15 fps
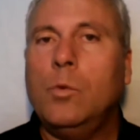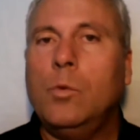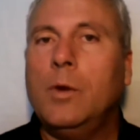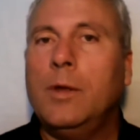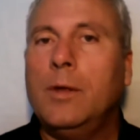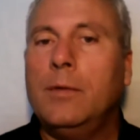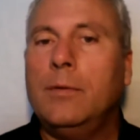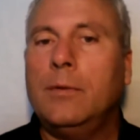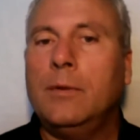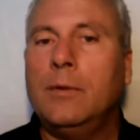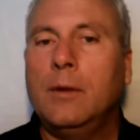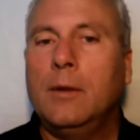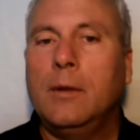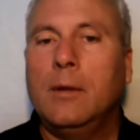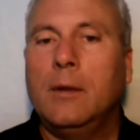with
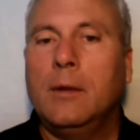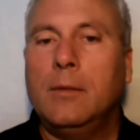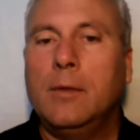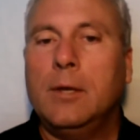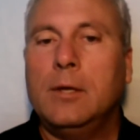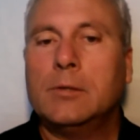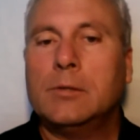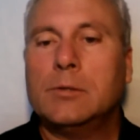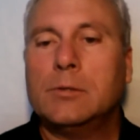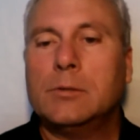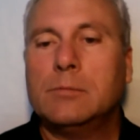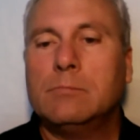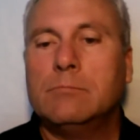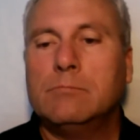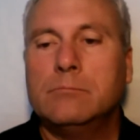
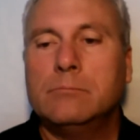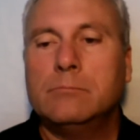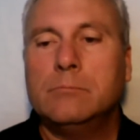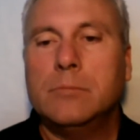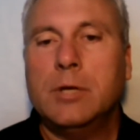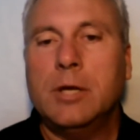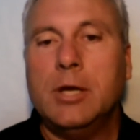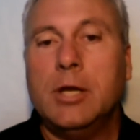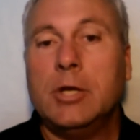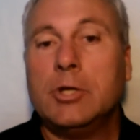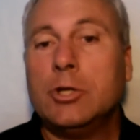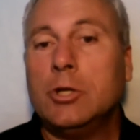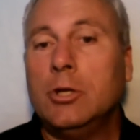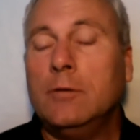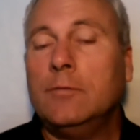this
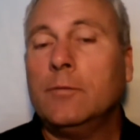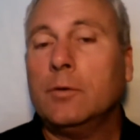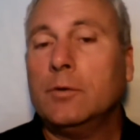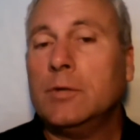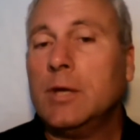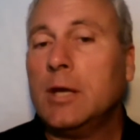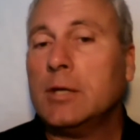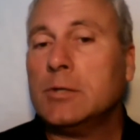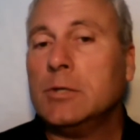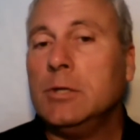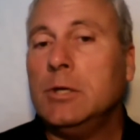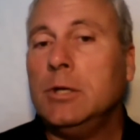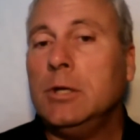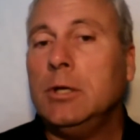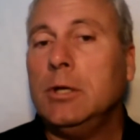initiative for
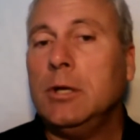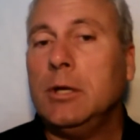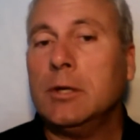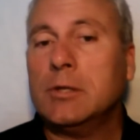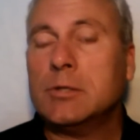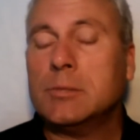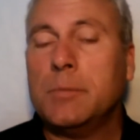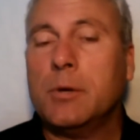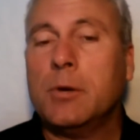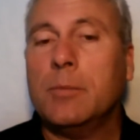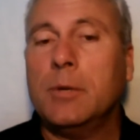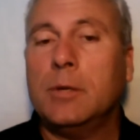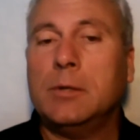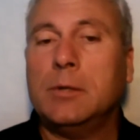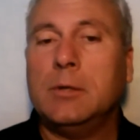testing and
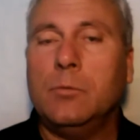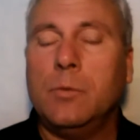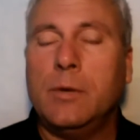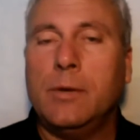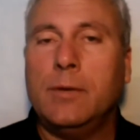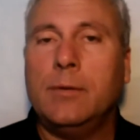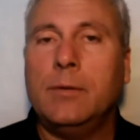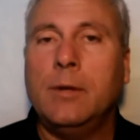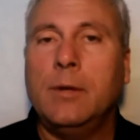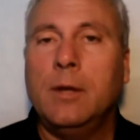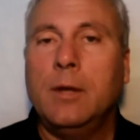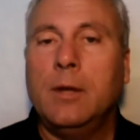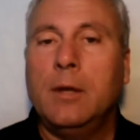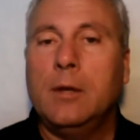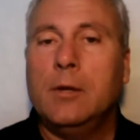experimenting with
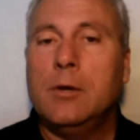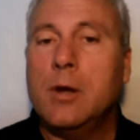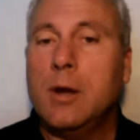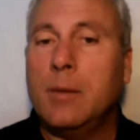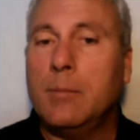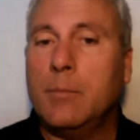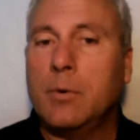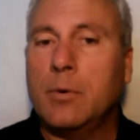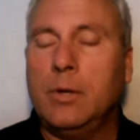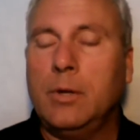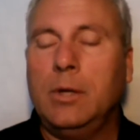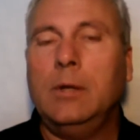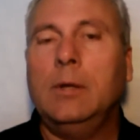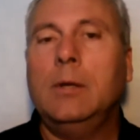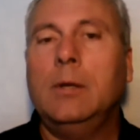
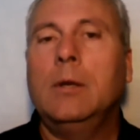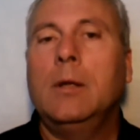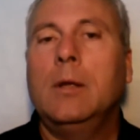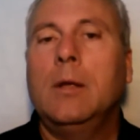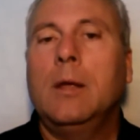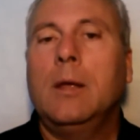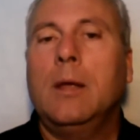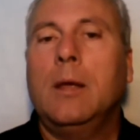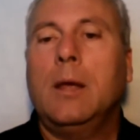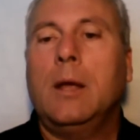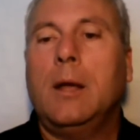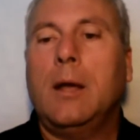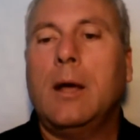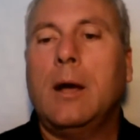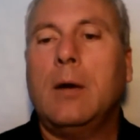numbering.
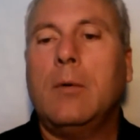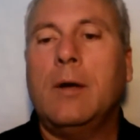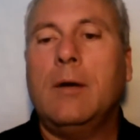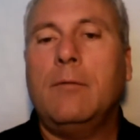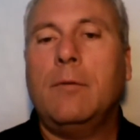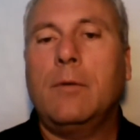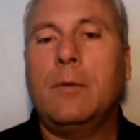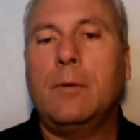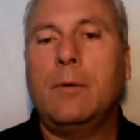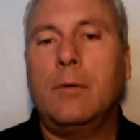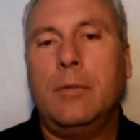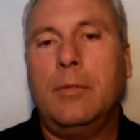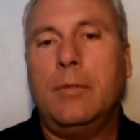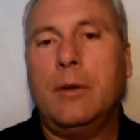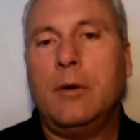However,
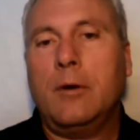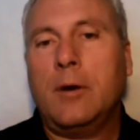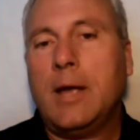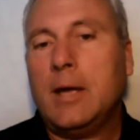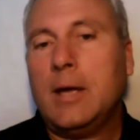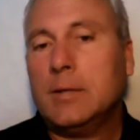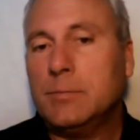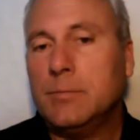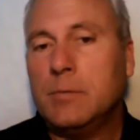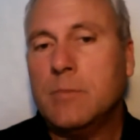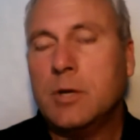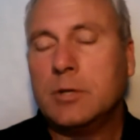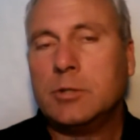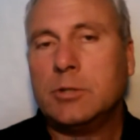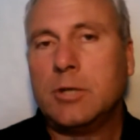there hasn't been
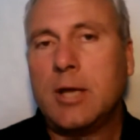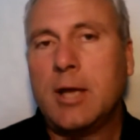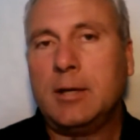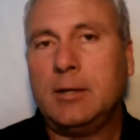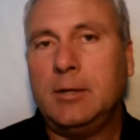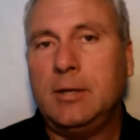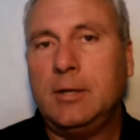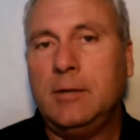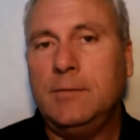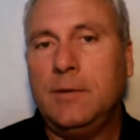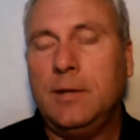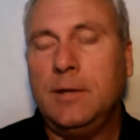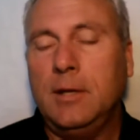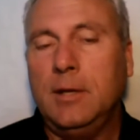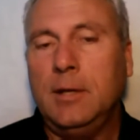much
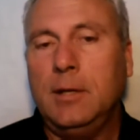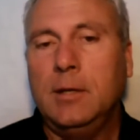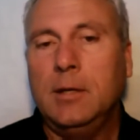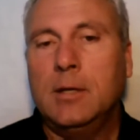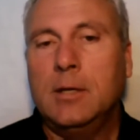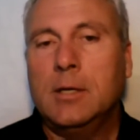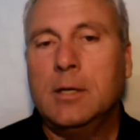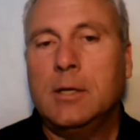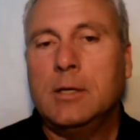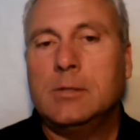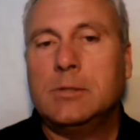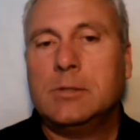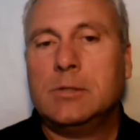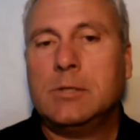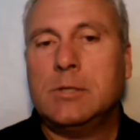activity
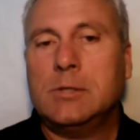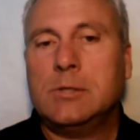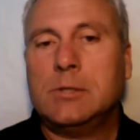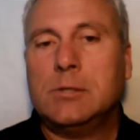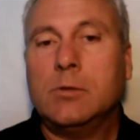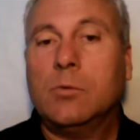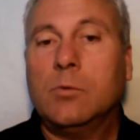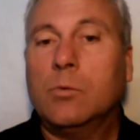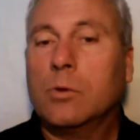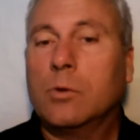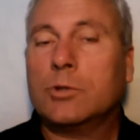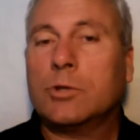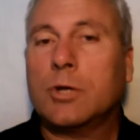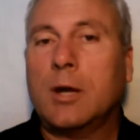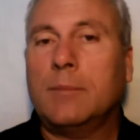since the
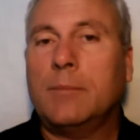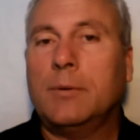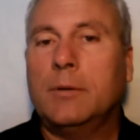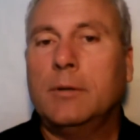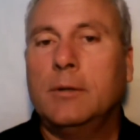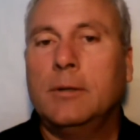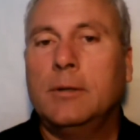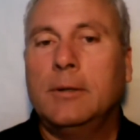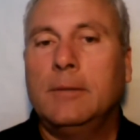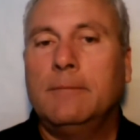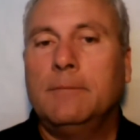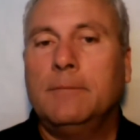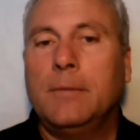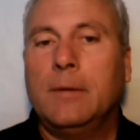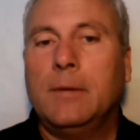workshop.
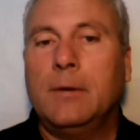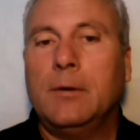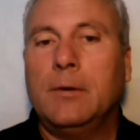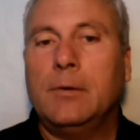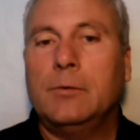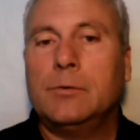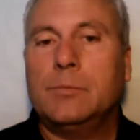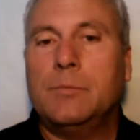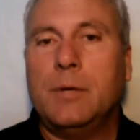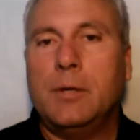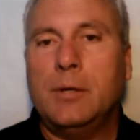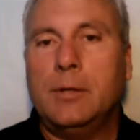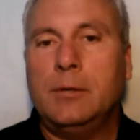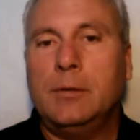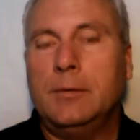There's
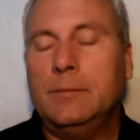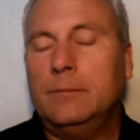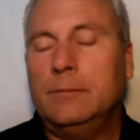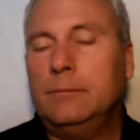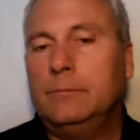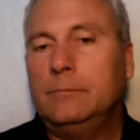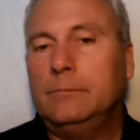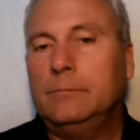been,